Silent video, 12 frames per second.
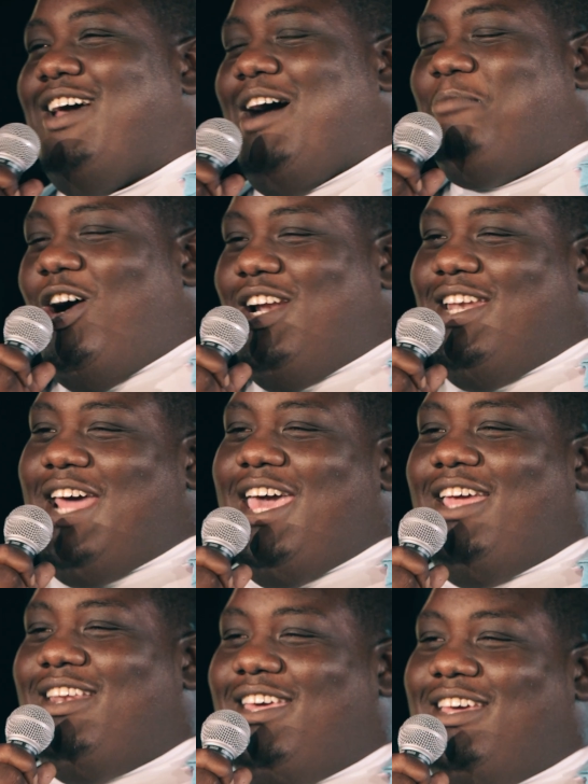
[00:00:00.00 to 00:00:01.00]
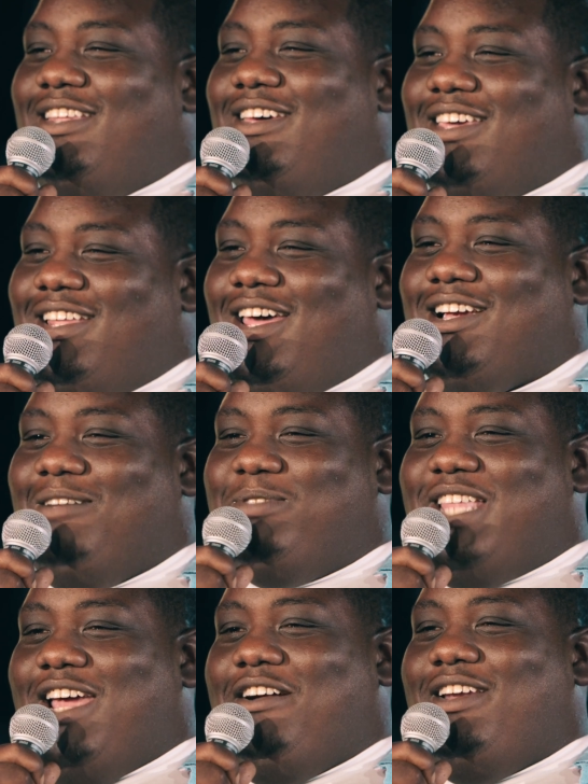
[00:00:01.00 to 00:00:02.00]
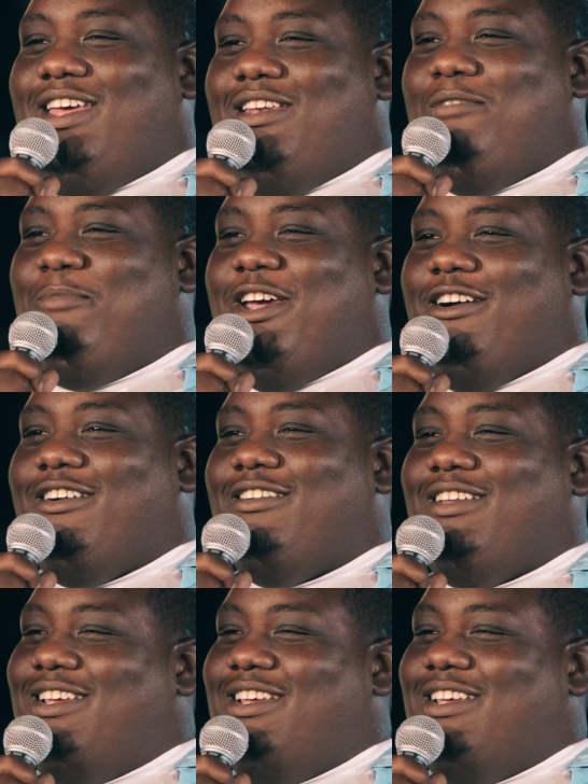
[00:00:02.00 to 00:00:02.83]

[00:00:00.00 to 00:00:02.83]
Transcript: I'm on a date looking like I'm staring in the mirror.